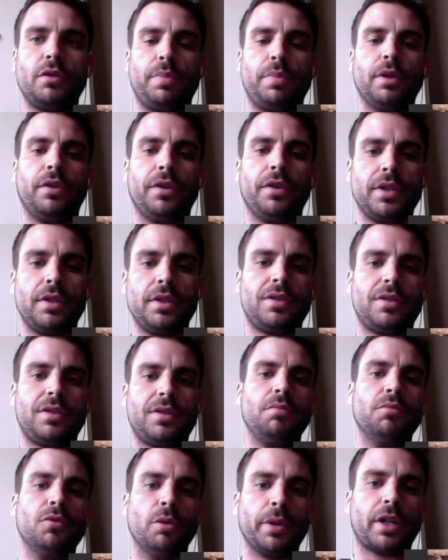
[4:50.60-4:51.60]
to build these
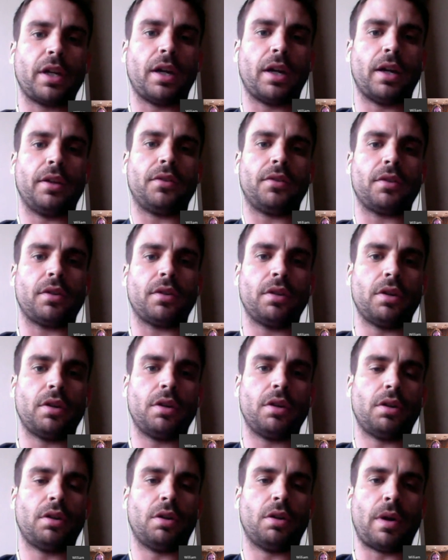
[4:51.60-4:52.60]
Team Rubicons
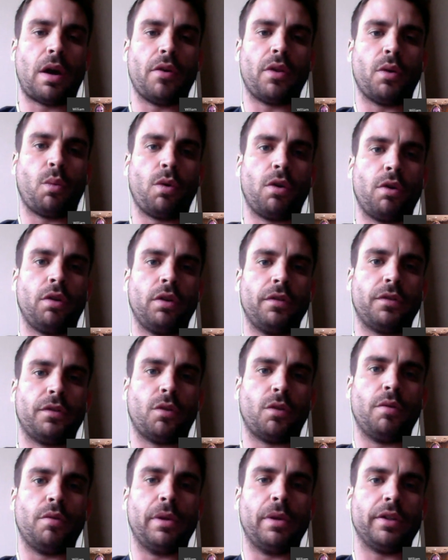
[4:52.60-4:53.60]
around the world
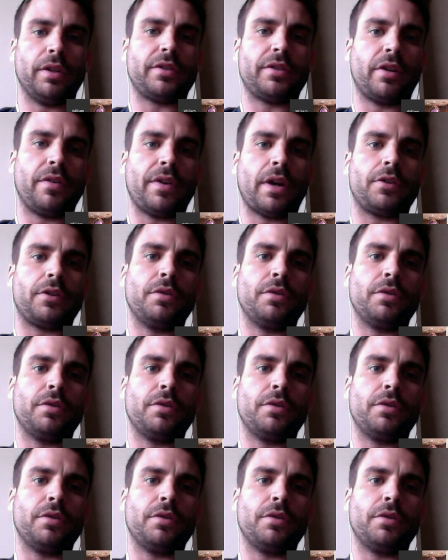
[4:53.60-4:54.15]
for military